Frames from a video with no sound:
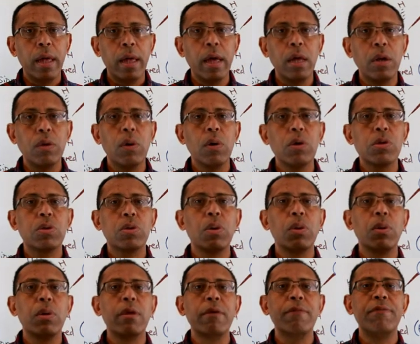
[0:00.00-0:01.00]
and
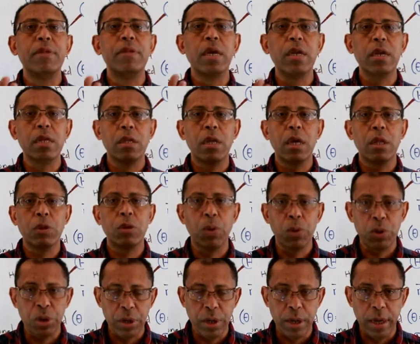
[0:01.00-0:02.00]
also if there is a
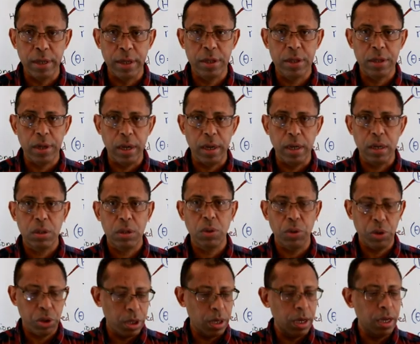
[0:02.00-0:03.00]
torsional strain.
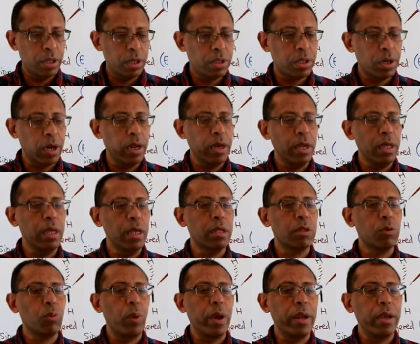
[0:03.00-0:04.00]
Torsional strain
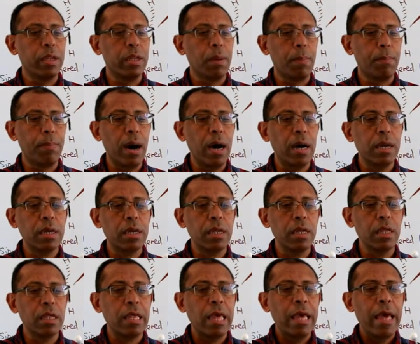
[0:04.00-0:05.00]
is when the bond
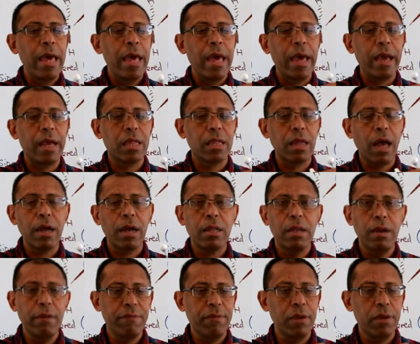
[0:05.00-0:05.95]
is exactly